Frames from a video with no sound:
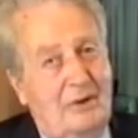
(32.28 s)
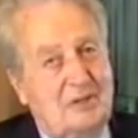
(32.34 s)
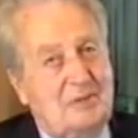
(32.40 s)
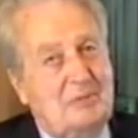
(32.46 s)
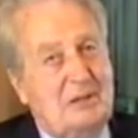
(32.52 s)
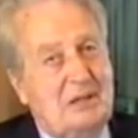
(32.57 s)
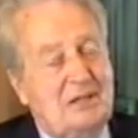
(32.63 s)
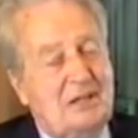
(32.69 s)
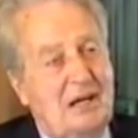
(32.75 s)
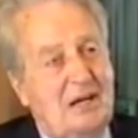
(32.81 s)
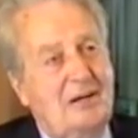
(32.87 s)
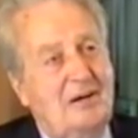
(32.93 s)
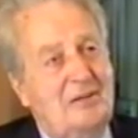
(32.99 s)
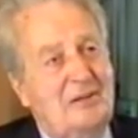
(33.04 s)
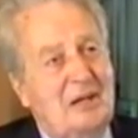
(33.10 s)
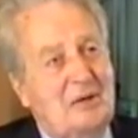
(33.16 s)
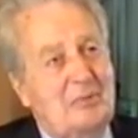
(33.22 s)
I suppose it's getting
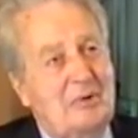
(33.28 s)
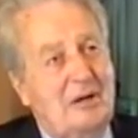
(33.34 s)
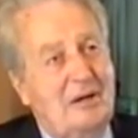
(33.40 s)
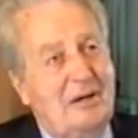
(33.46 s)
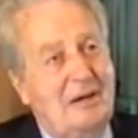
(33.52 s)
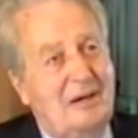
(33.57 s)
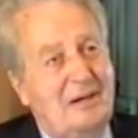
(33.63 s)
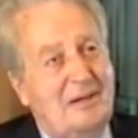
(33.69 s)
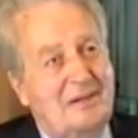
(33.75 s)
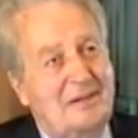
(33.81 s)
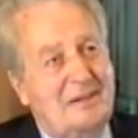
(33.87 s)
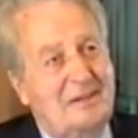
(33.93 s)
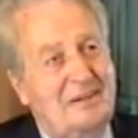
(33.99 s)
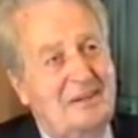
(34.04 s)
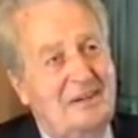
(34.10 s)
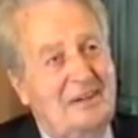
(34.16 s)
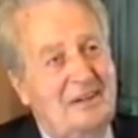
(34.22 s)
on that way, yes.
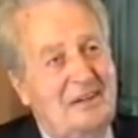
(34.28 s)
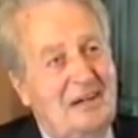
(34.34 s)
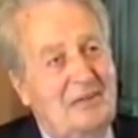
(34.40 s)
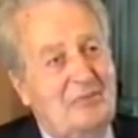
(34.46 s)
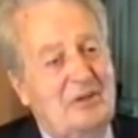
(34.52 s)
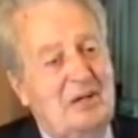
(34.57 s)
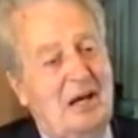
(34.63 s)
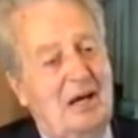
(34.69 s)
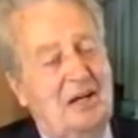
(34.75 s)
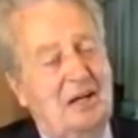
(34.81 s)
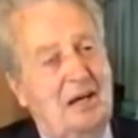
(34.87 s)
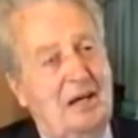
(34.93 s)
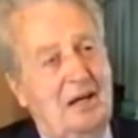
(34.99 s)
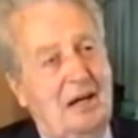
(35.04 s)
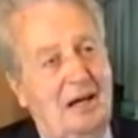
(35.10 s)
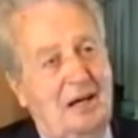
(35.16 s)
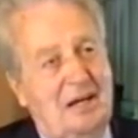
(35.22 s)
Every now and
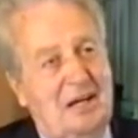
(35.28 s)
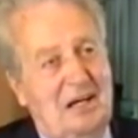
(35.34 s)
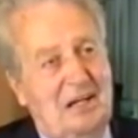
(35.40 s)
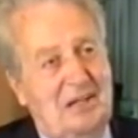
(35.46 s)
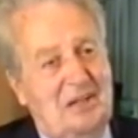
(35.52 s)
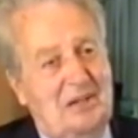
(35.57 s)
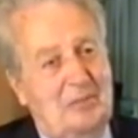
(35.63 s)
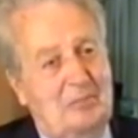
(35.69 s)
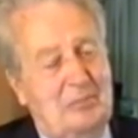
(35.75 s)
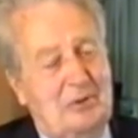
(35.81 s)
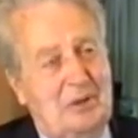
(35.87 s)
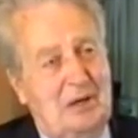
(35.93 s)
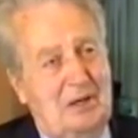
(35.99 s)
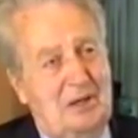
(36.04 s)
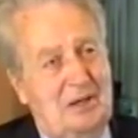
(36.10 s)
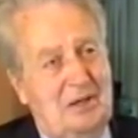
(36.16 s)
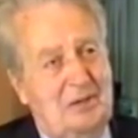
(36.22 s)
again I count them, but
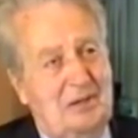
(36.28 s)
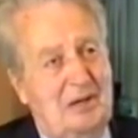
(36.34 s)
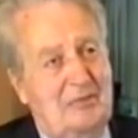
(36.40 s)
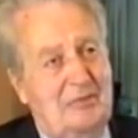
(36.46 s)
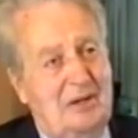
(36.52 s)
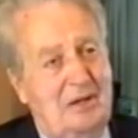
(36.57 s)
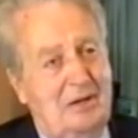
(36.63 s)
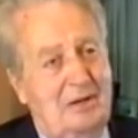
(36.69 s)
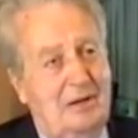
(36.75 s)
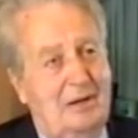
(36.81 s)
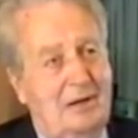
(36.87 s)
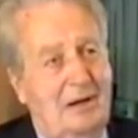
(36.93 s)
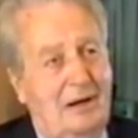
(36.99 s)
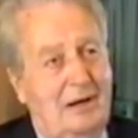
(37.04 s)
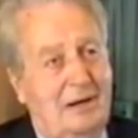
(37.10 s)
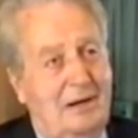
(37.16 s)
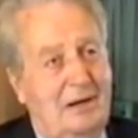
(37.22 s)
I don't have anything
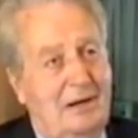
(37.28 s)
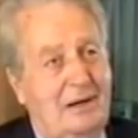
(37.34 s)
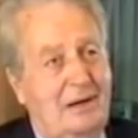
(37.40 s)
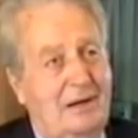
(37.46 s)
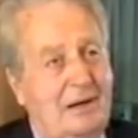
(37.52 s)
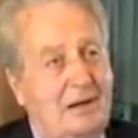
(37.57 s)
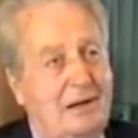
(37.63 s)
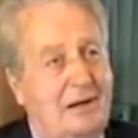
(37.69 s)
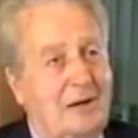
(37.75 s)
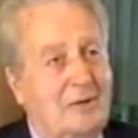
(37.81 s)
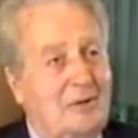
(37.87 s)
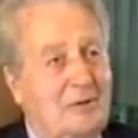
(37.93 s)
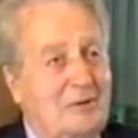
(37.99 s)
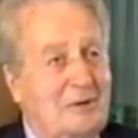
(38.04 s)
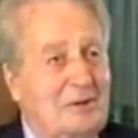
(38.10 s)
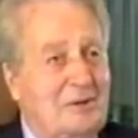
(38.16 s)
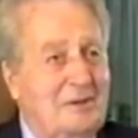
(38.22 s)
like
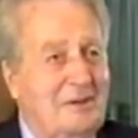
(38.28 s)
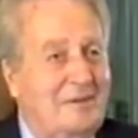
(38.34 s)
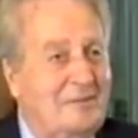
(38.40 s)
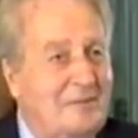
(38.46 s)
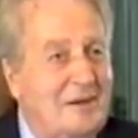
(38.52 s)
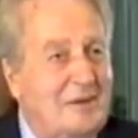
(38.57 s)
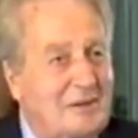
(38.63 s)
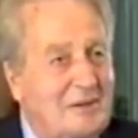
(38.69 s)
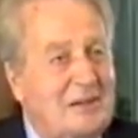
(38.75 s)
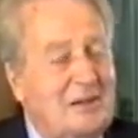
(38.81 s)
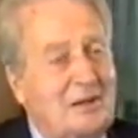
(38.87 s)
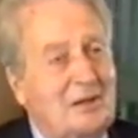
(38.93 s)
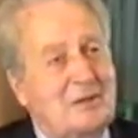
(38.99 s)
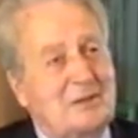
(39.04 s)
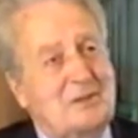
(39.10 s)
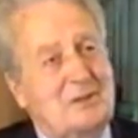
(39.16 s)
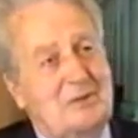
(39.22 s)
golden
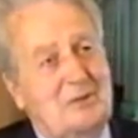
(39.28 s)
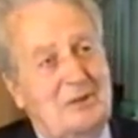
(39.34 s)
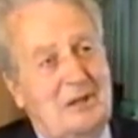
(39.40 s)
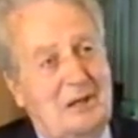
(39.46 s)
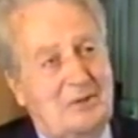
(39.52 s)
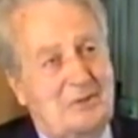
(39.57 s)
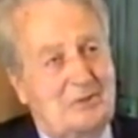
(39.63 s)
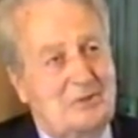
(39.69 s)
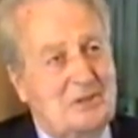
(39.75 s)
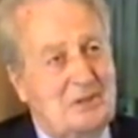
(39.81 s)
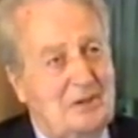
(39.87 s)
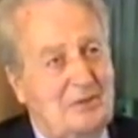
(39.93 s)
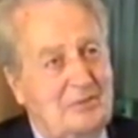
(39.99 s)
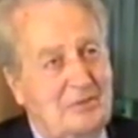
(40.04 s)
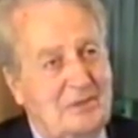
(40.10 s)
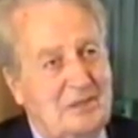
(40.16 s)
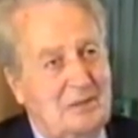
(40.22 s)
things and all that sort of
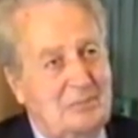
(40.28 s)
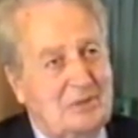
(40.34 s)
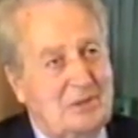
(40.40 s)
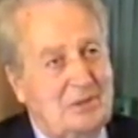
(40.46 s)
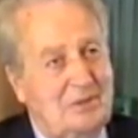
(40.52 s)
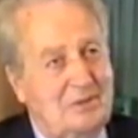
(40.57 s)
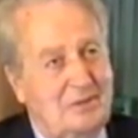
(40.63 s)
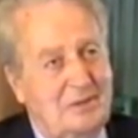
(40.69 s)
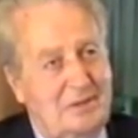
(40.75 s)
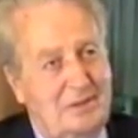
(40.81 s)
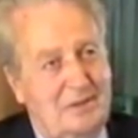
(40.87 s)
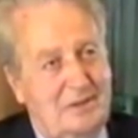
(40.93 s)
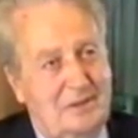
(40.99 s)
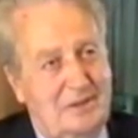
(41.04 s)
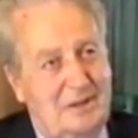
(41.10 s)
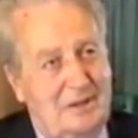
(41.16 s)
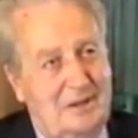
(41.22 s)
stuff. Some schools do.